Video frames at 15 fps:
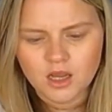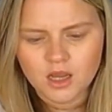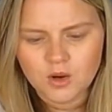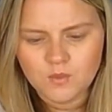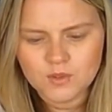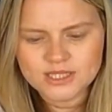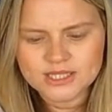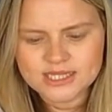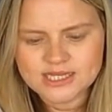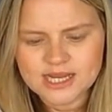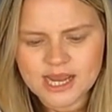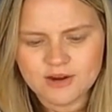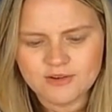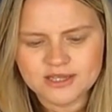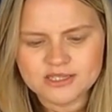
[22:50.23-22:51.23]
once a
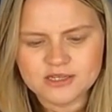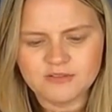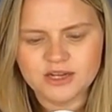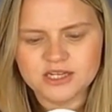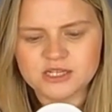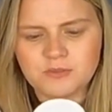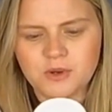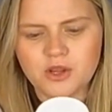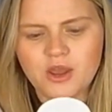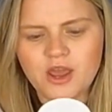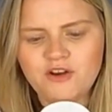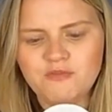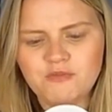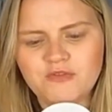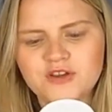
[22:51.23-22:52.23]
day or as directed by your
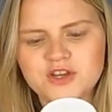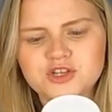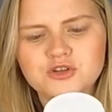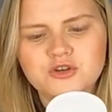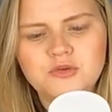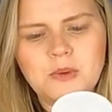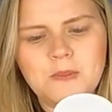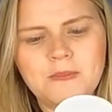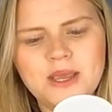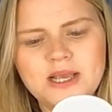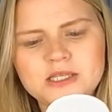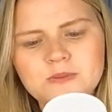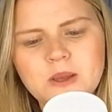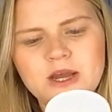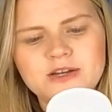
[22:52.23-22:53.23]
health professional.
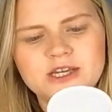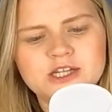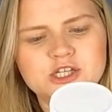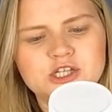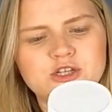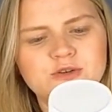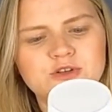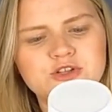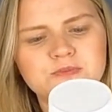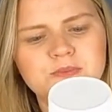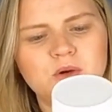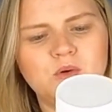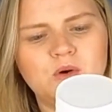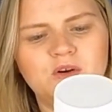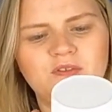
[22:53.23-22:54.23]
Mix powder into 200
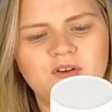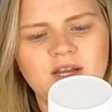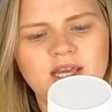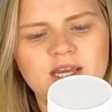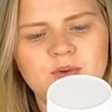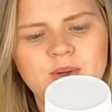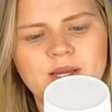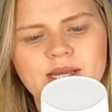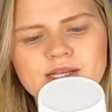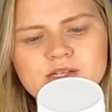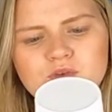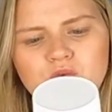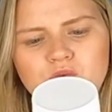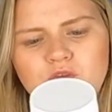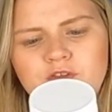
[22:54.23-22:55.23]
ml of
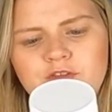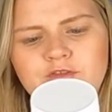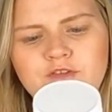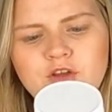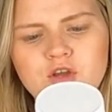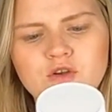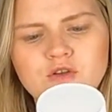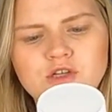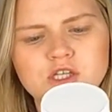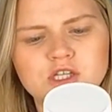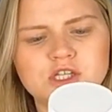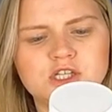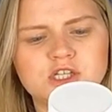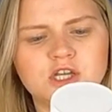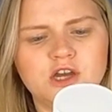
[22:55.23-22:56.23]
liquid or food.
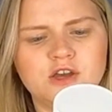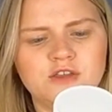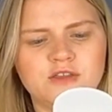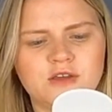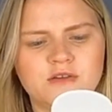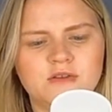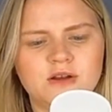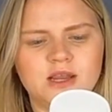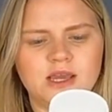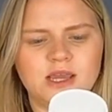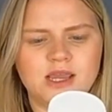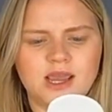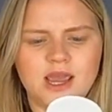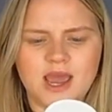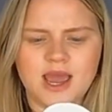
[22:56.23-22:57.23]
Stir
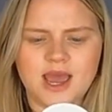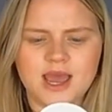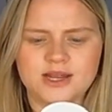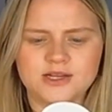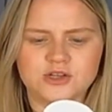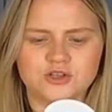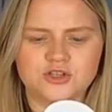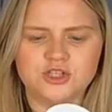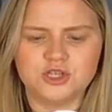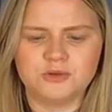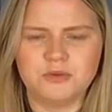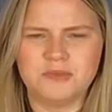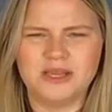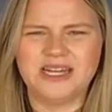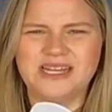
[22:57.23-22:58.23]
thoroughly and
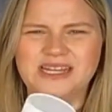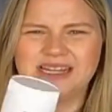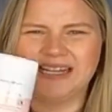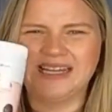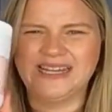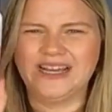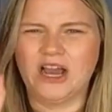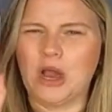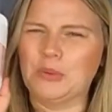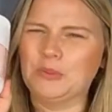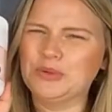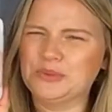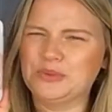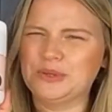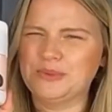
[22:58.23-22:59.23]
consume immediately. I
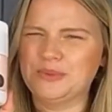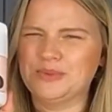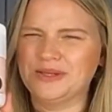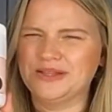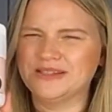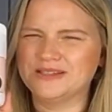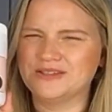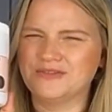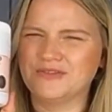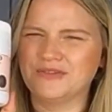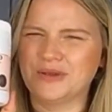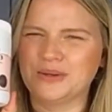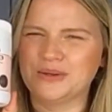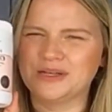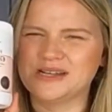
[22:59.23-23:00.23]
wouldn't want to be putting this in
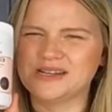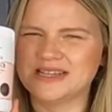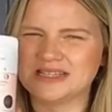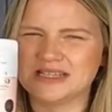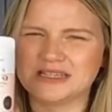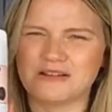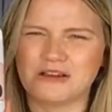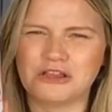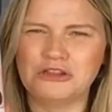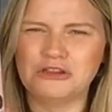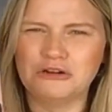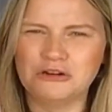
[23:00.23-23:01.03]
food unless it's like a